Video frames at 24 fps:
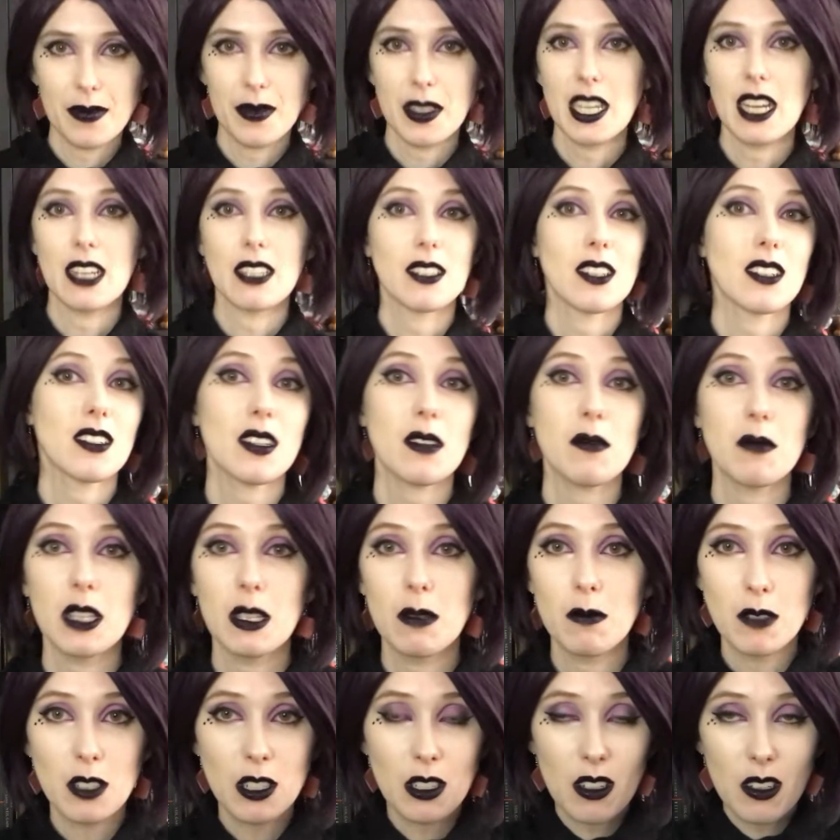But yeah, so some of
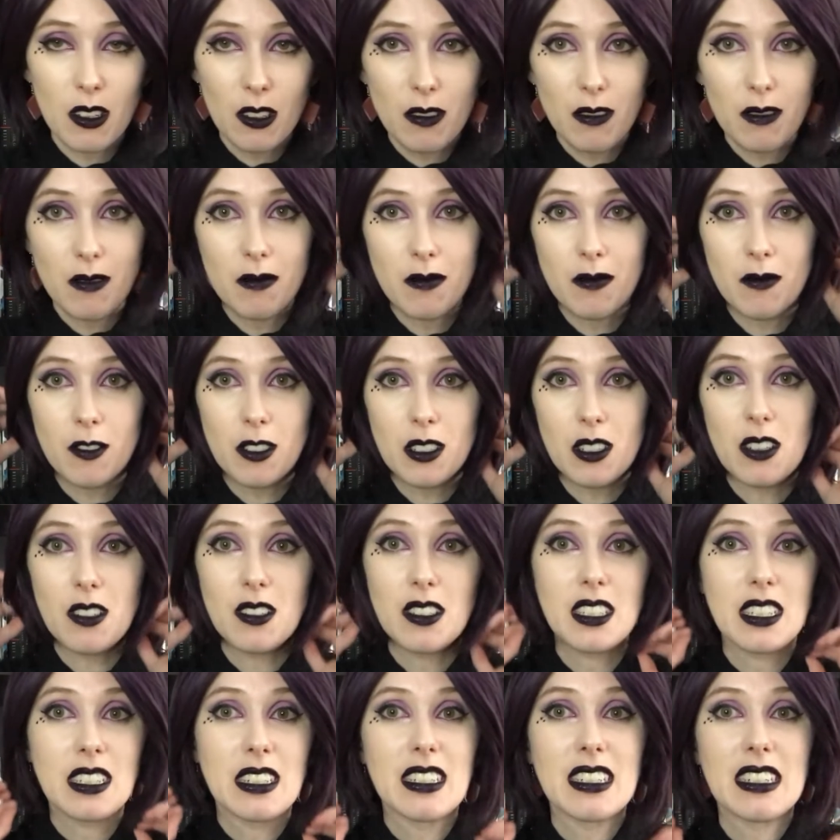them
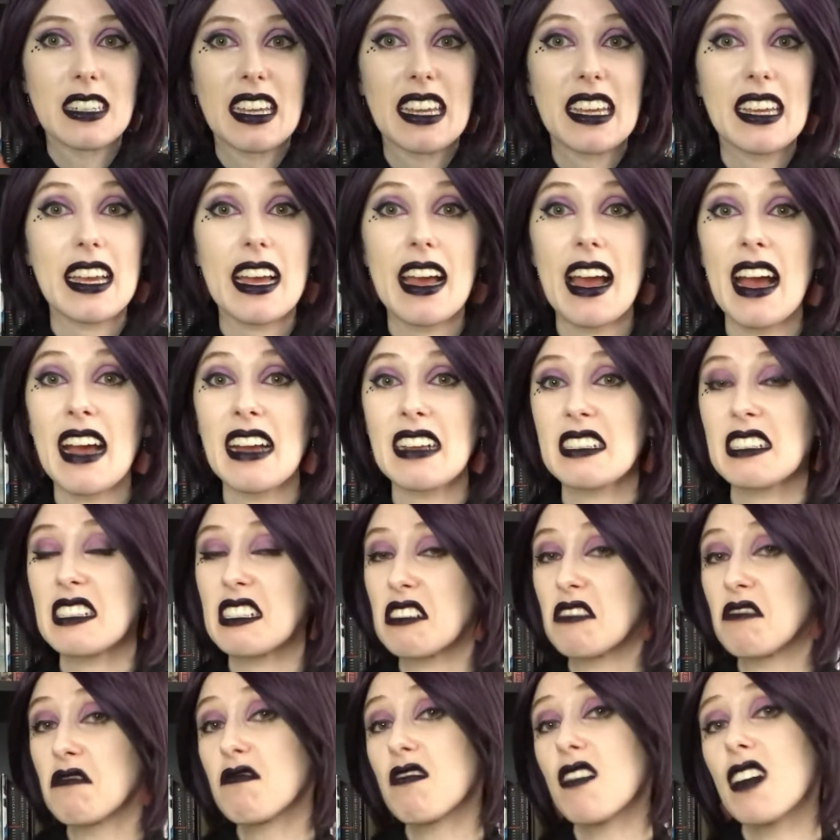result in like
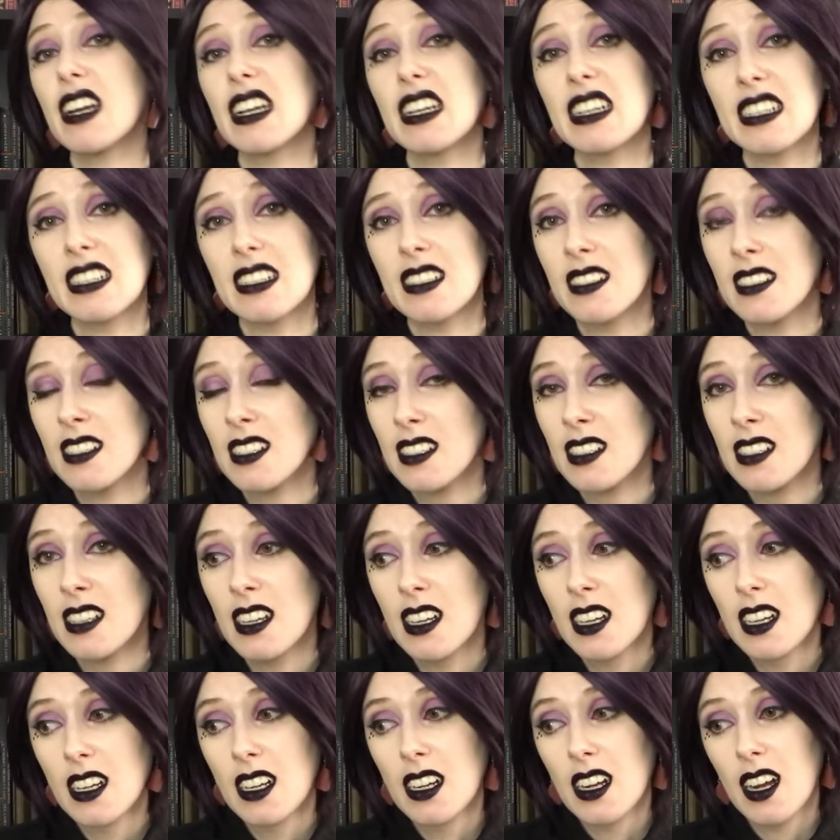acid rains,
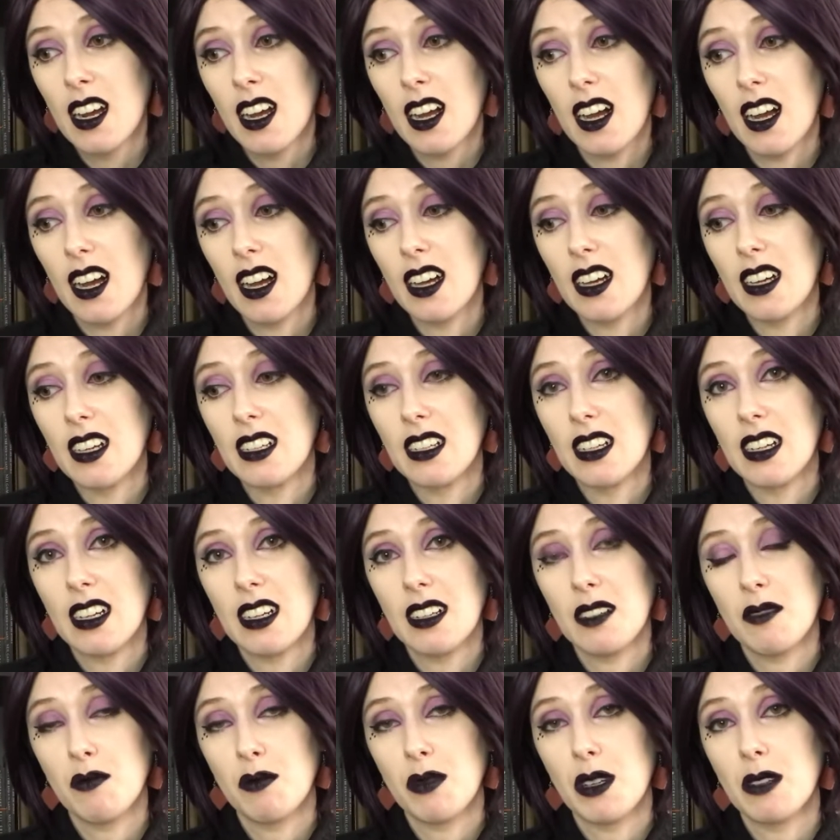
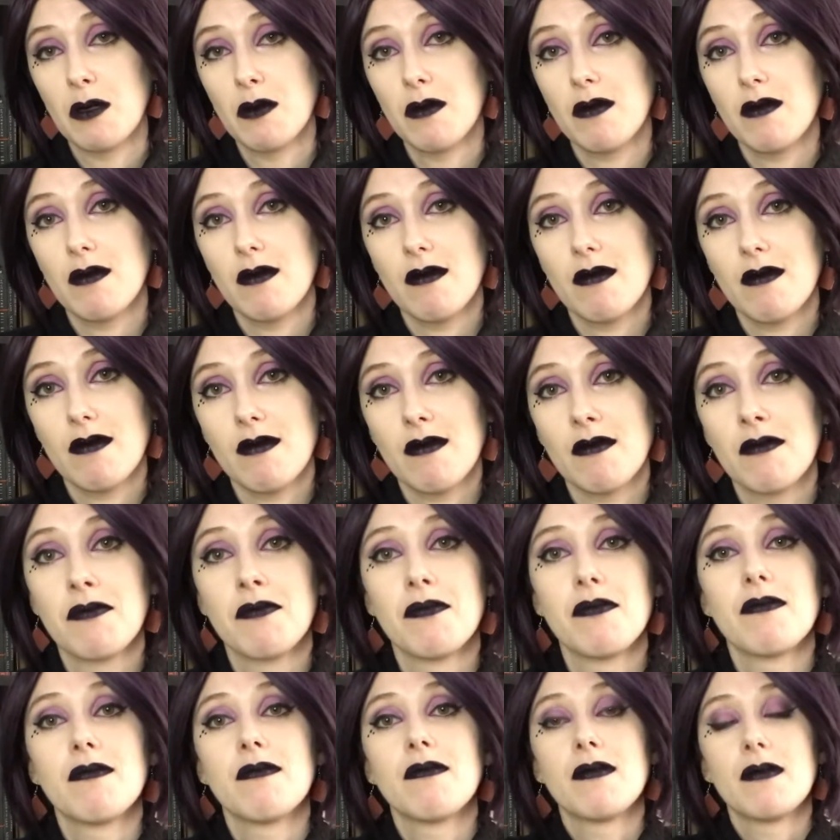but
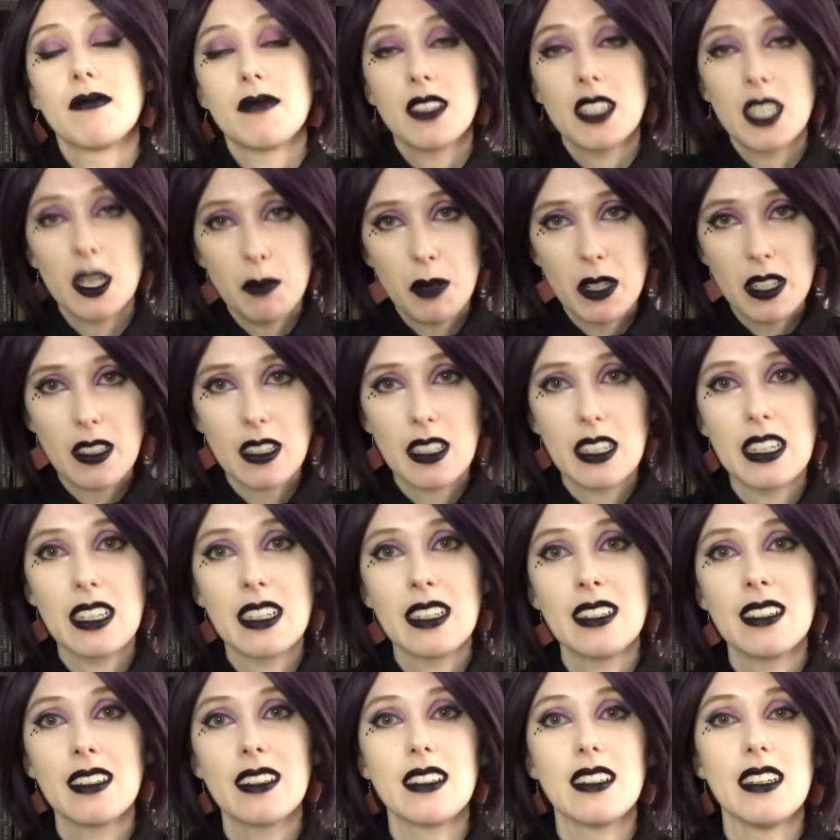
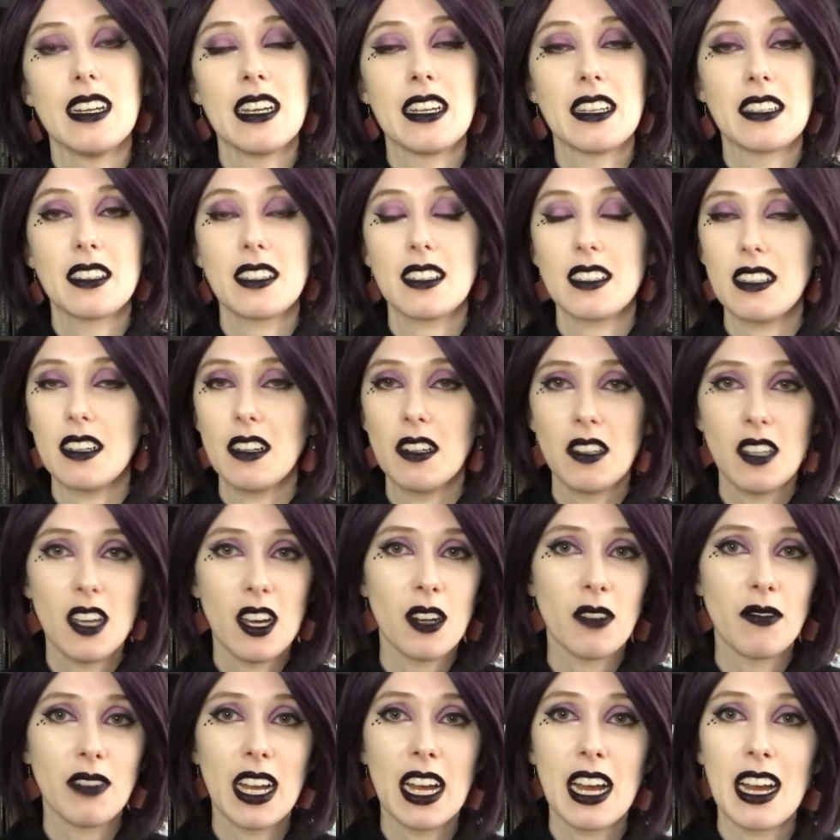typically it's a lot
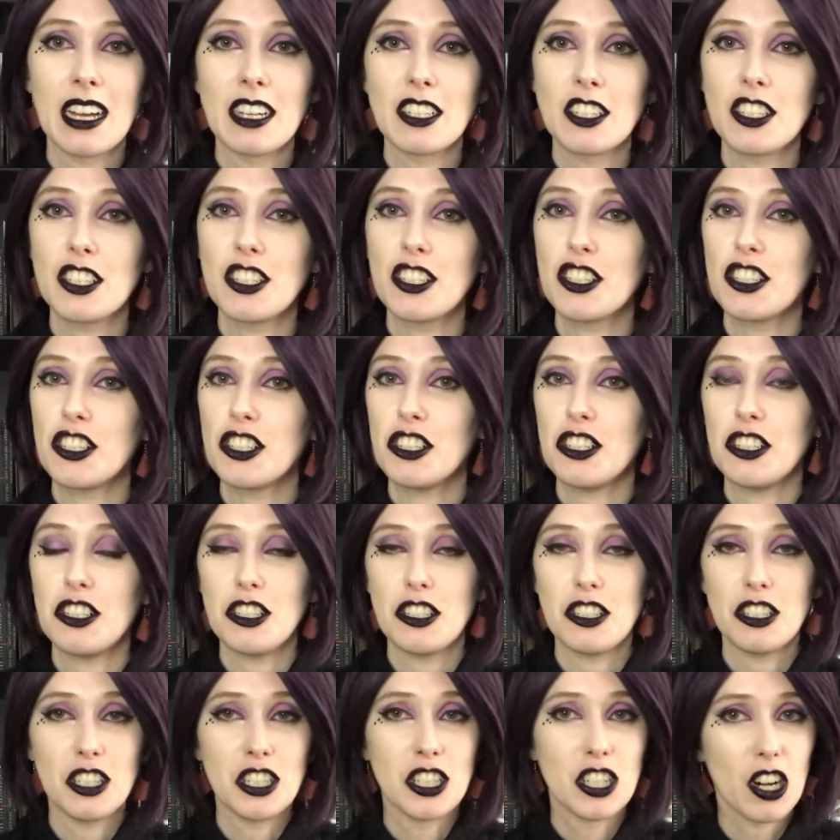of ash,
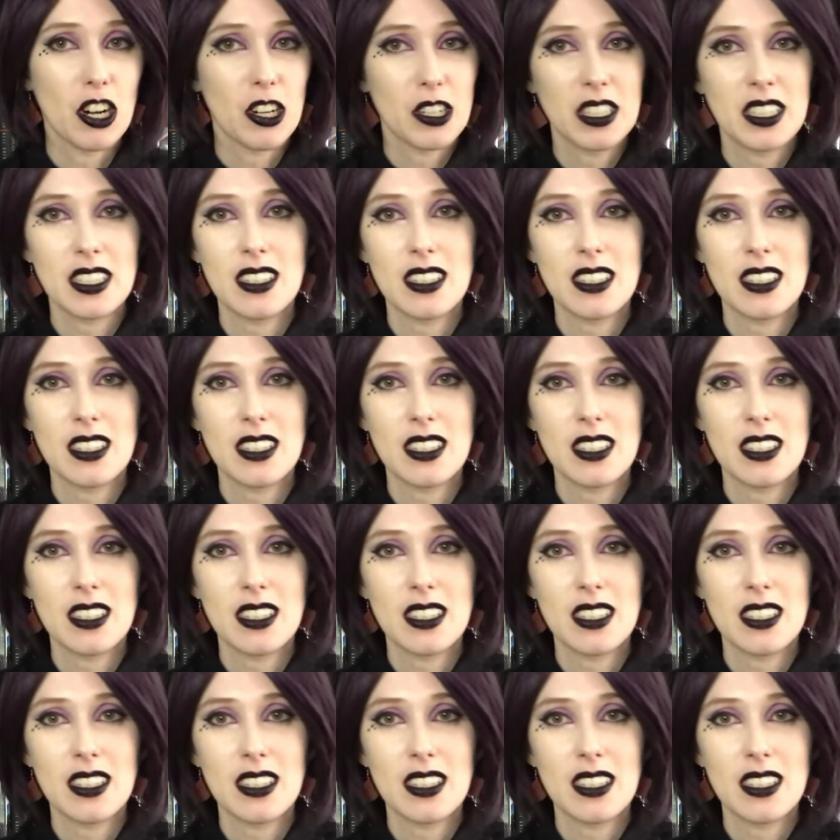dark